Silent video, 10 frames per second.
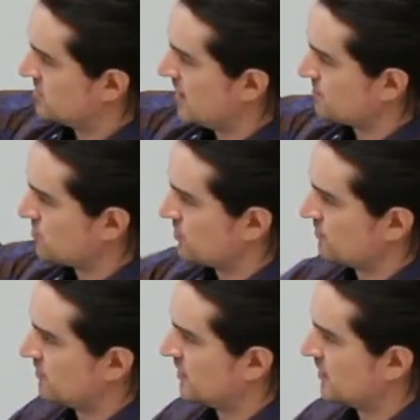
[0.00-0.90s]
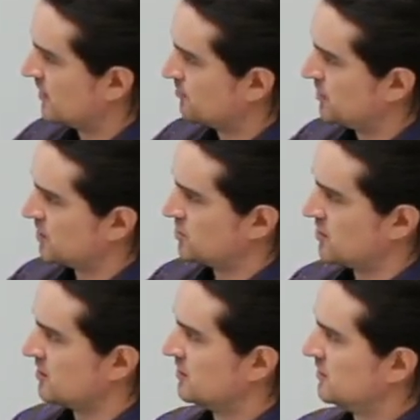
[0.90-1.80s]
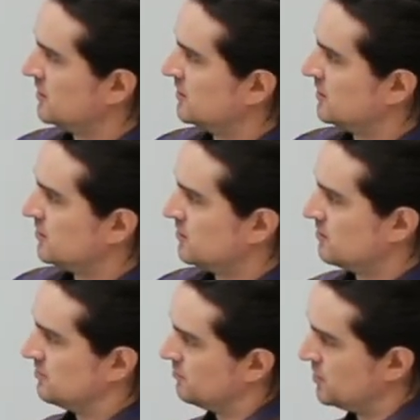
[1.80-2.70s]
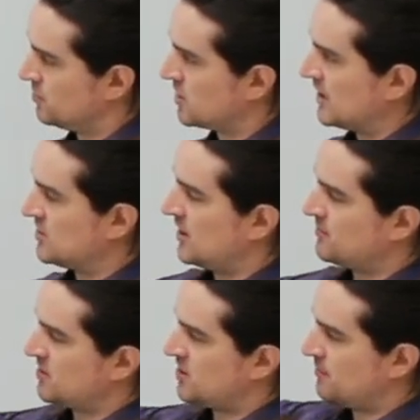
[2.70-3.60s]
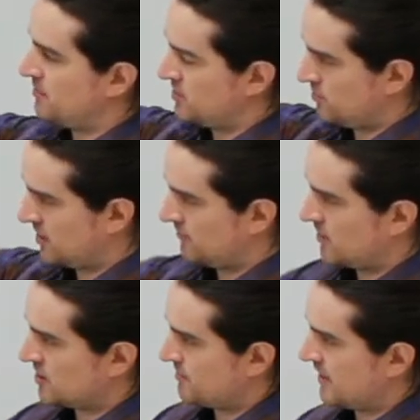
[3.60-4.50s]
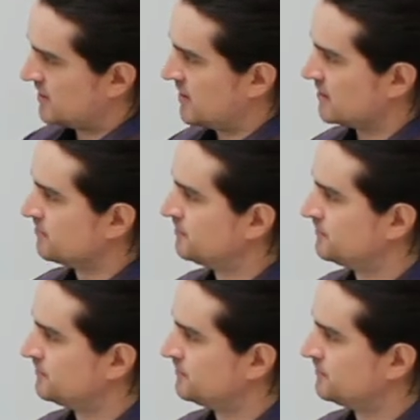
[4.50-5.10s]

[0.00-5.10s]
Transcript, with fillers: same sort of uh, picture when you toss the object up as when it falls back down.